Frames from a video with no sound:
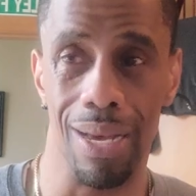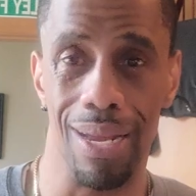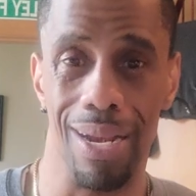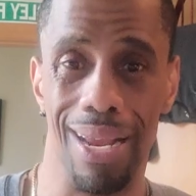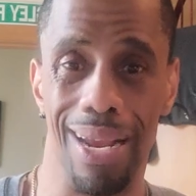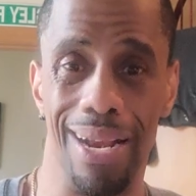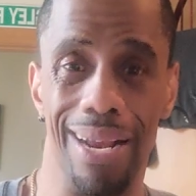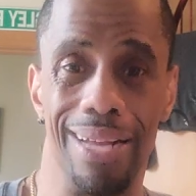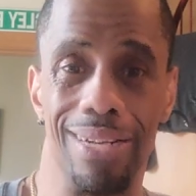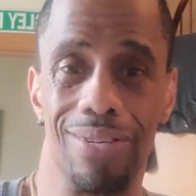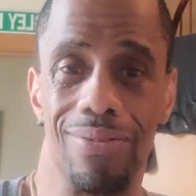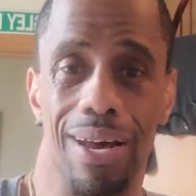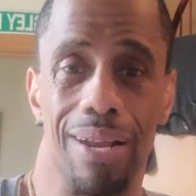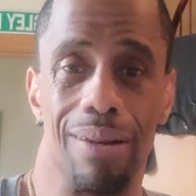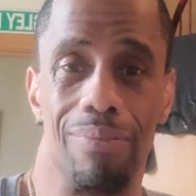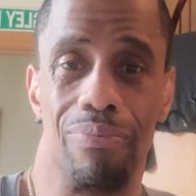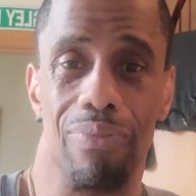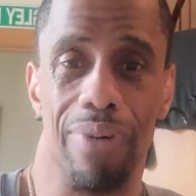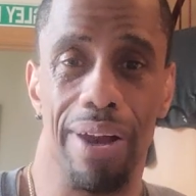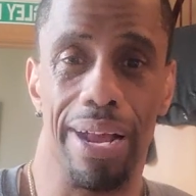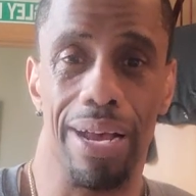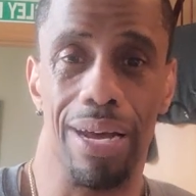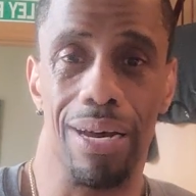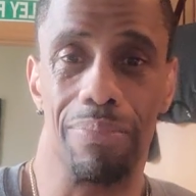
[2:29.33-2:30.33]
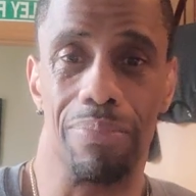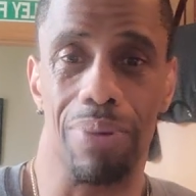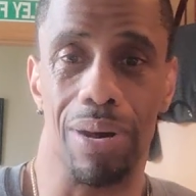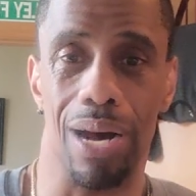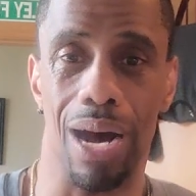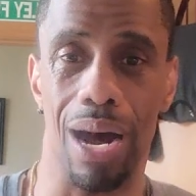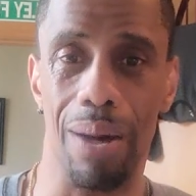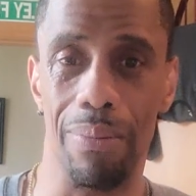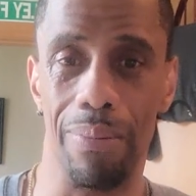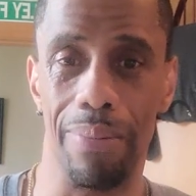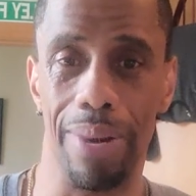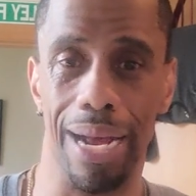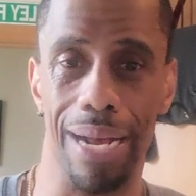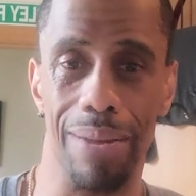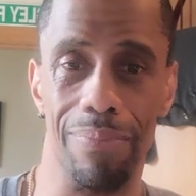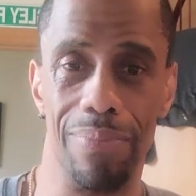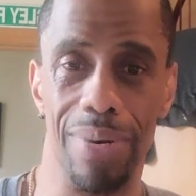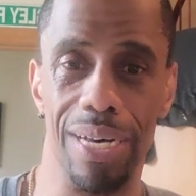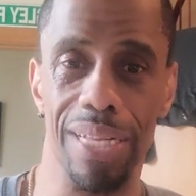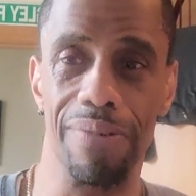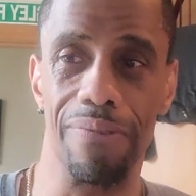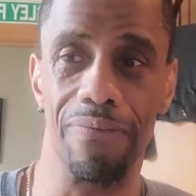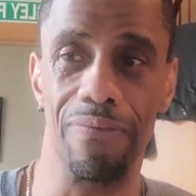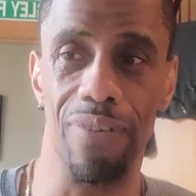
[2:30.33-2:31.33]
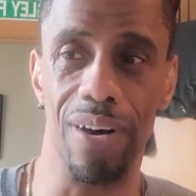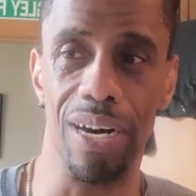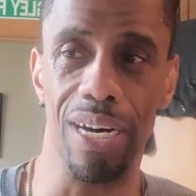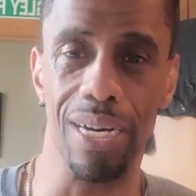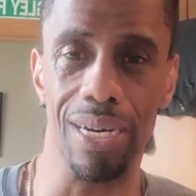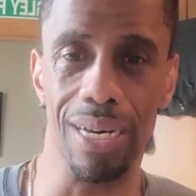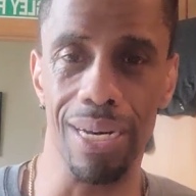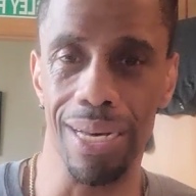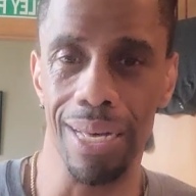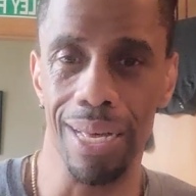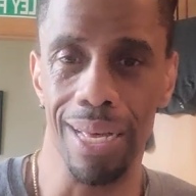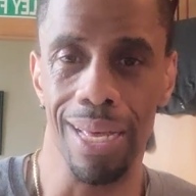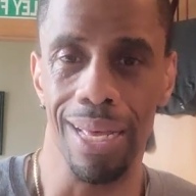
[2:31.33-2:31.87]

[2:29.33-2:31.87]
Then they try to bring up a carbon knife. Motherfucker,